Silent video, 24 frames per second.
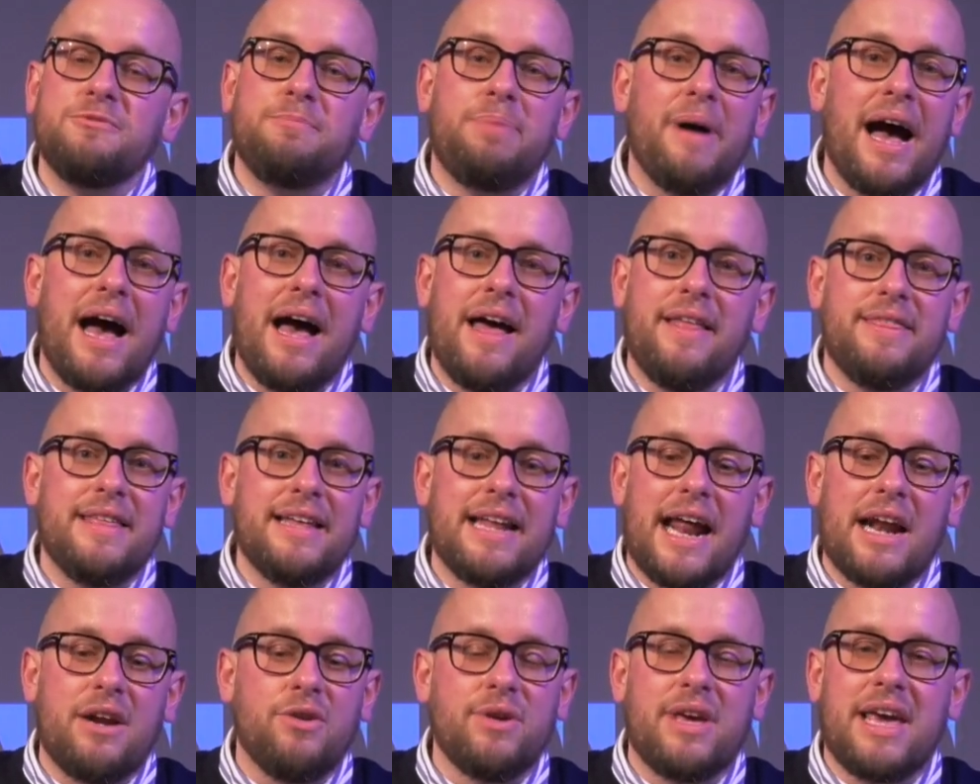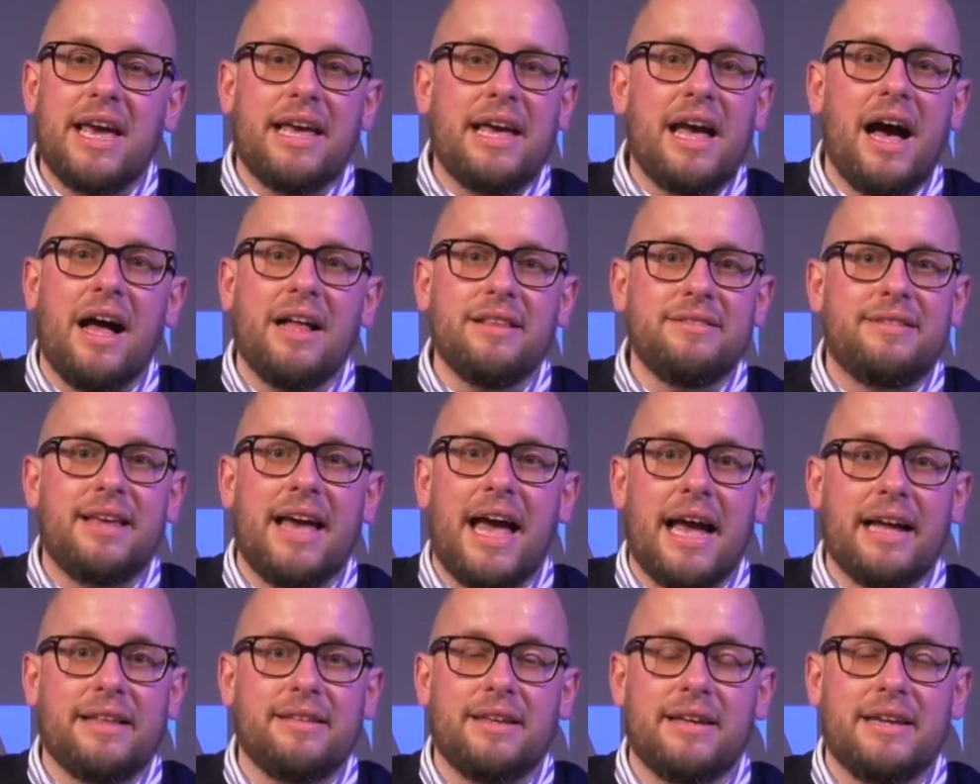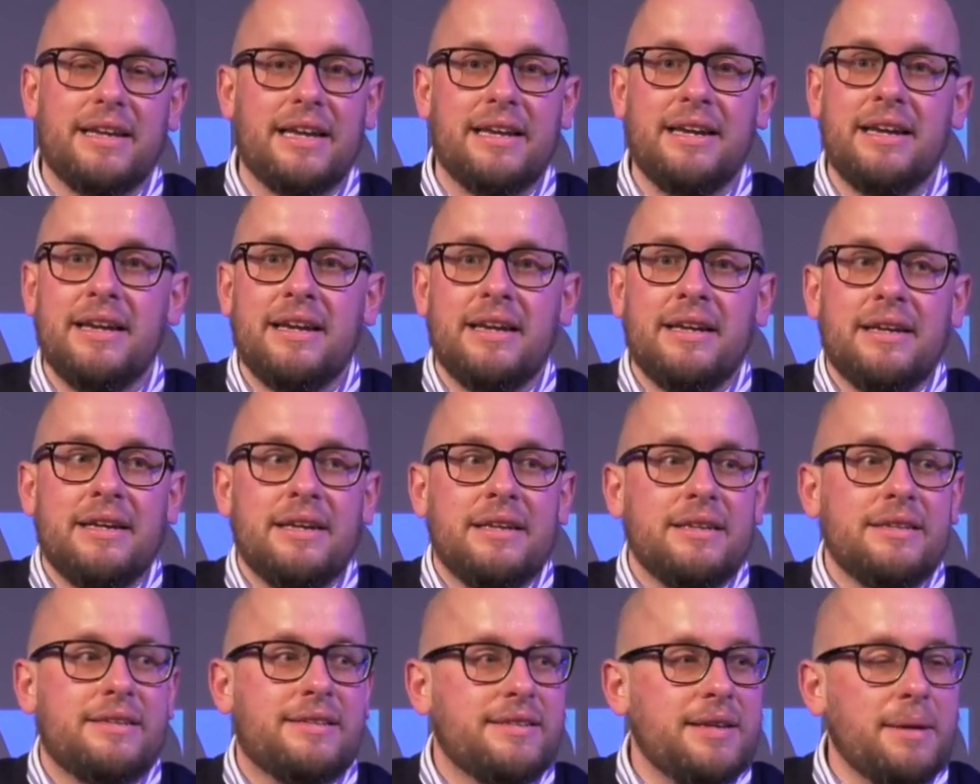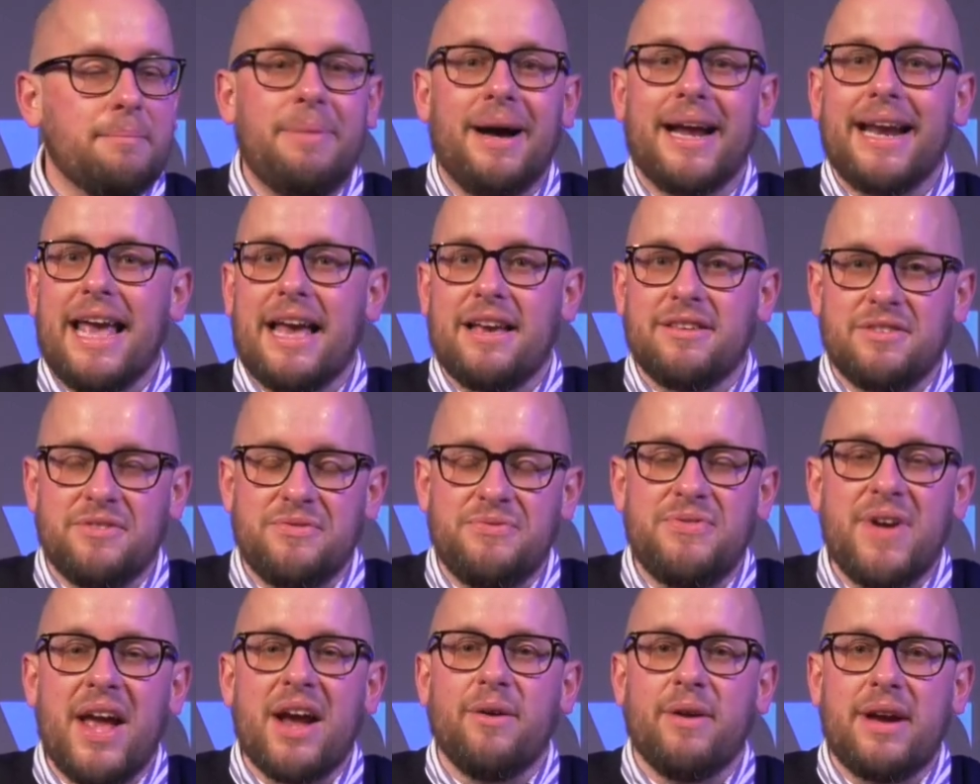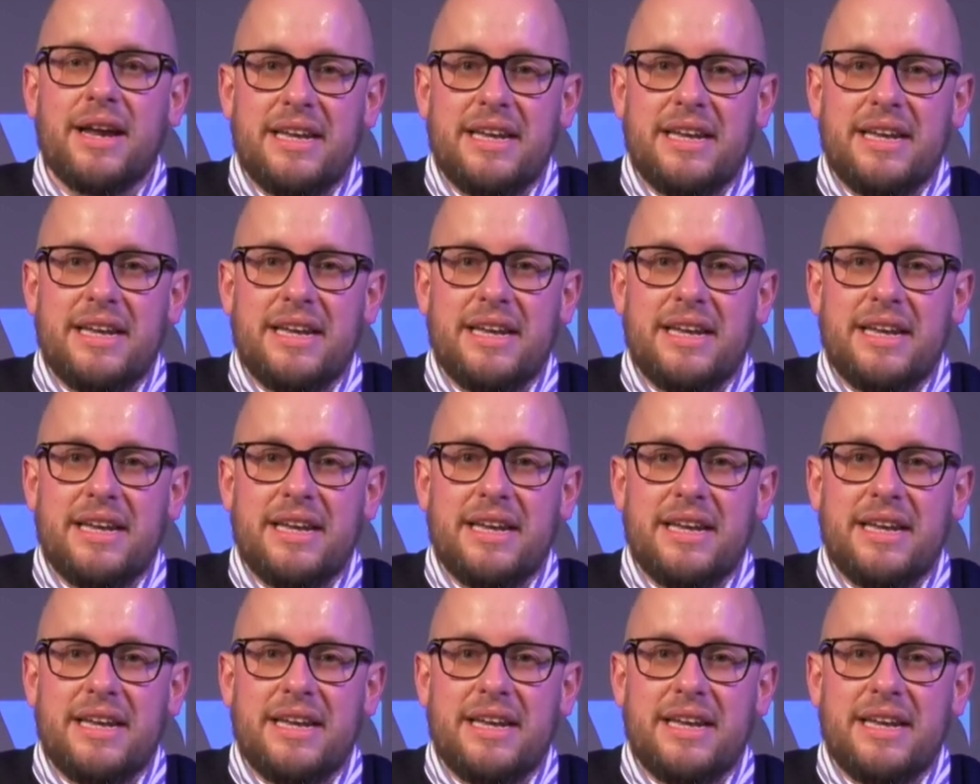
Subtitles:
by that I don't get contacted and somebody has a very